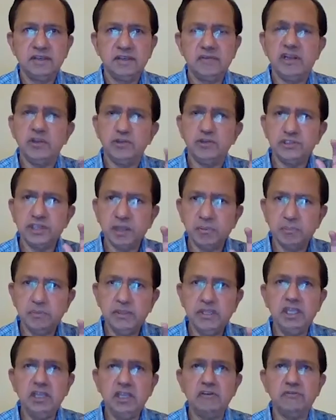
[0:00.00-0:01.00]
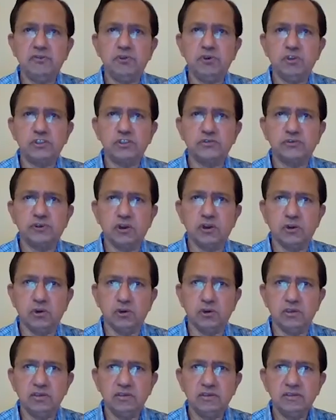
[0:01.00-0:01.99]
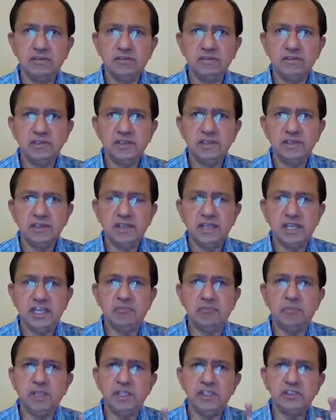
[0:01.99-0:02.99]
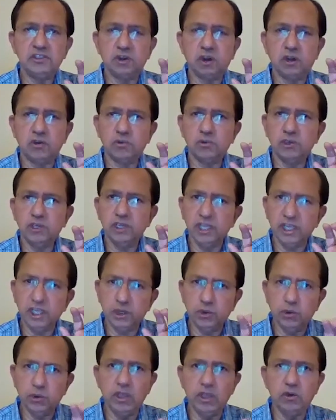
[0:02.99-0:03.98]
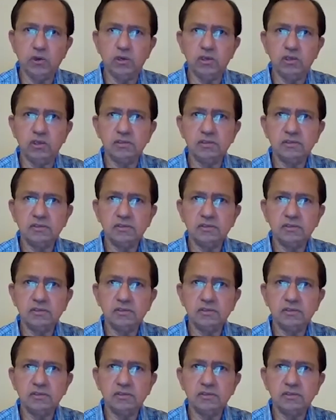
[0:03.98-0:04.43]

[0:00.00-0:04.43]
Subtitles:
When you say being a force for good, it means not only doing good,